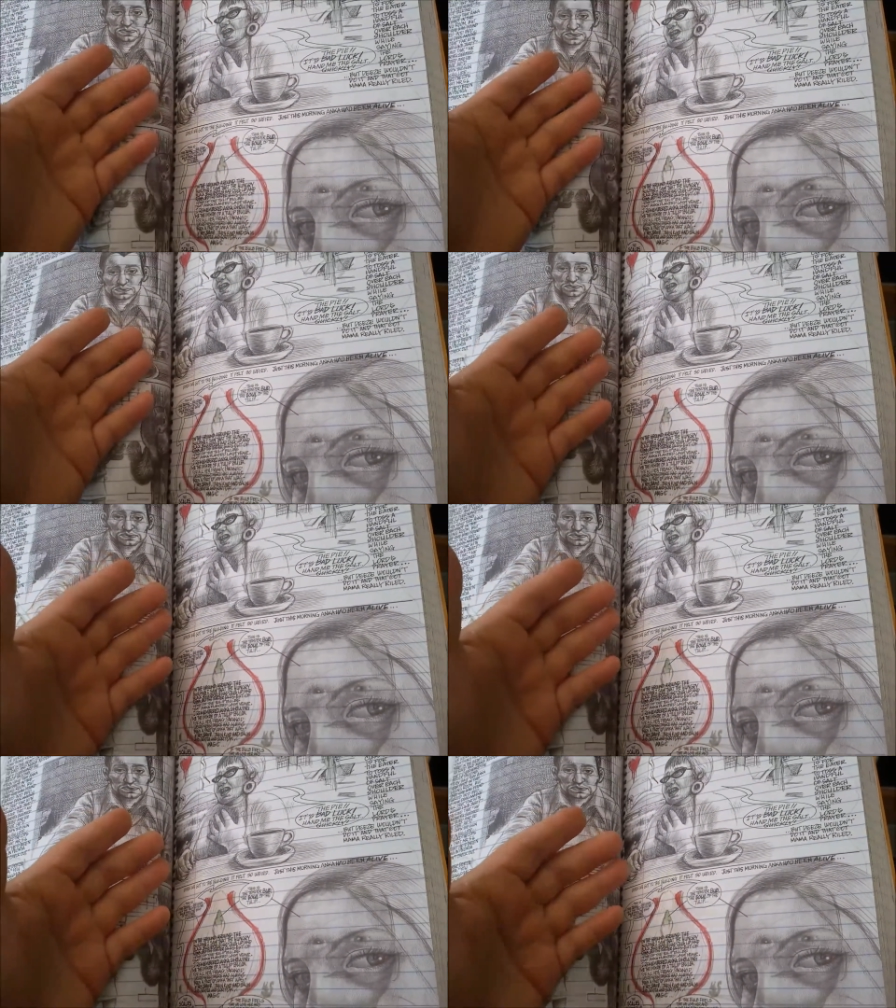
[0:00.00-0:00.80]
turn
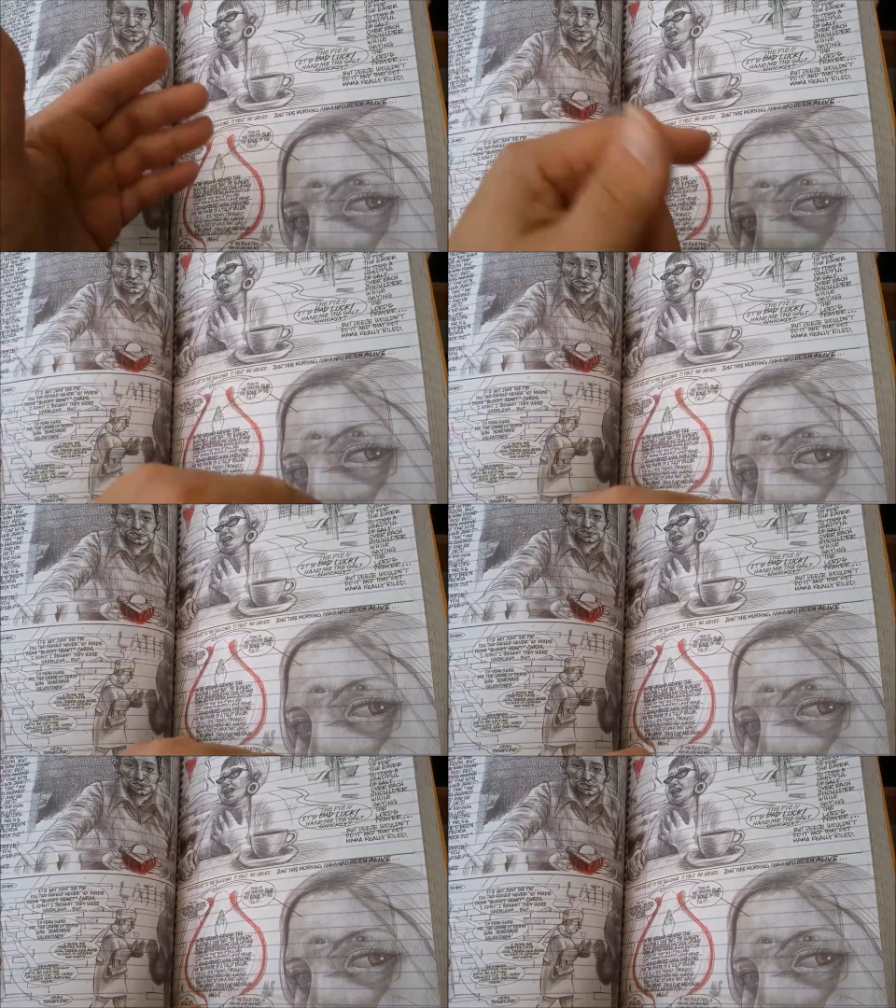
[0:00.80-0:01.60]
to take care
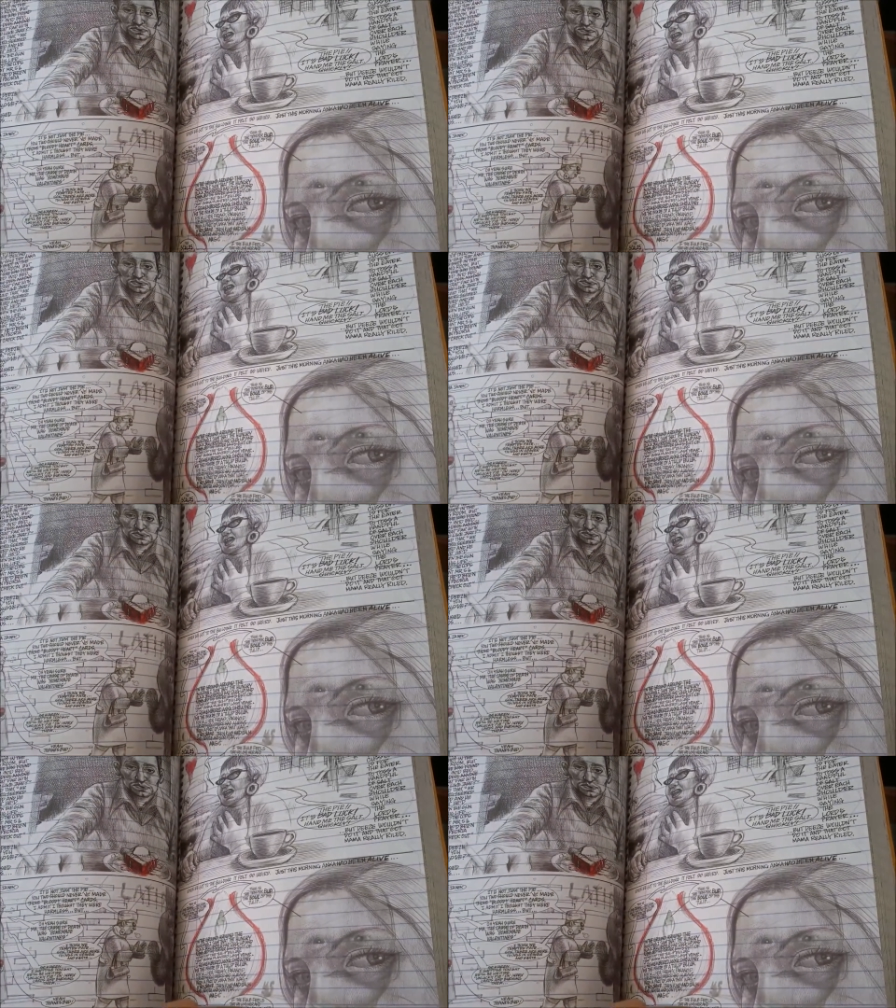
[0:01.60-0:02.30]
of Karen.